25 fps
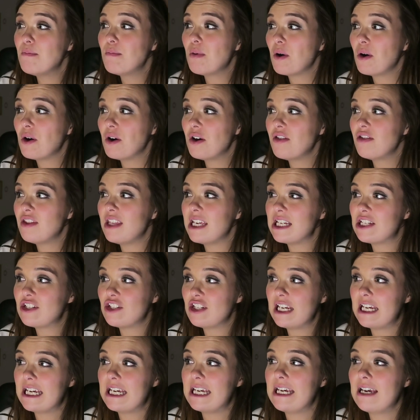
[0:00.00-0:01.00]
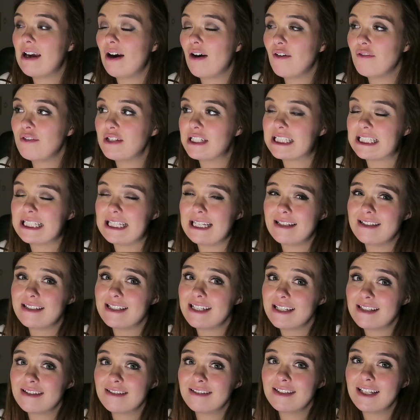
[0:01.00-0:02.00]
But this year obviously I
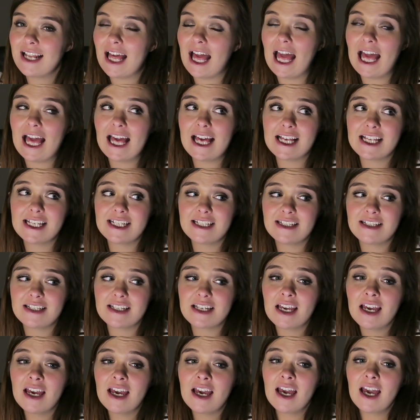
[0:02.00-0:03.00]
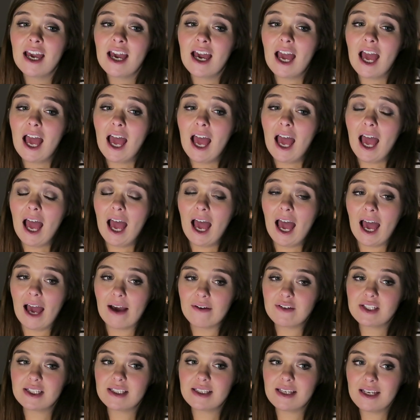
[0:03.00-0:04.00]
didn't, and
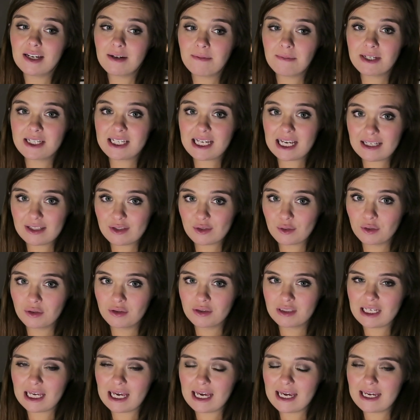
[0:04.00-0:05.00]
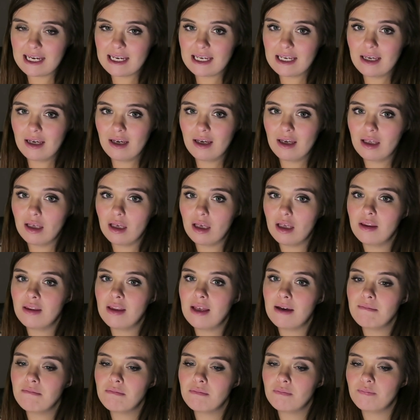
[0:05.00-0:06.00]
after sitting at my desk all day
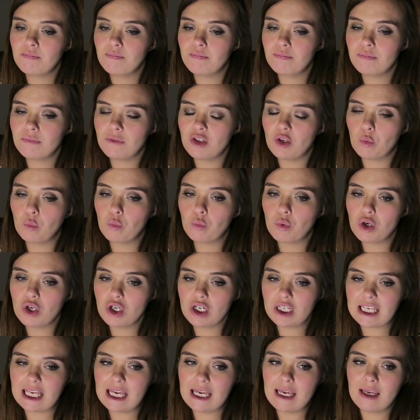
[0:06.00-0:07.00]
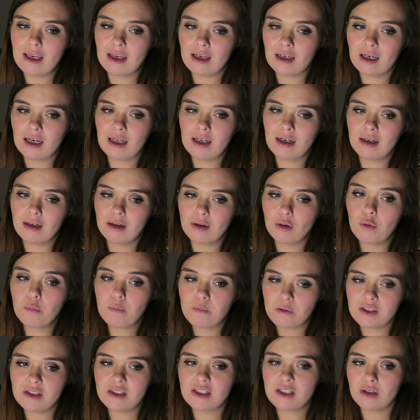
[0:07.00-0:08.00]
and then working and
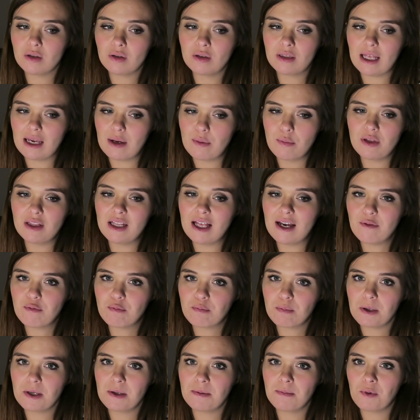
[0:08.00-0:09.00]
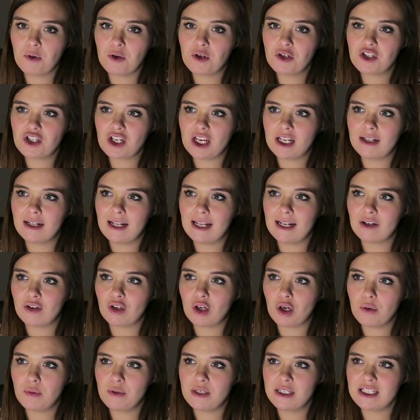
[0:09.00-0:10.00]
up until like we left pretty much, and
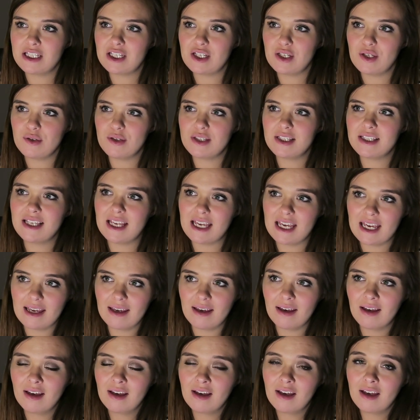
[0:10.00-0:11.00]
then going to sit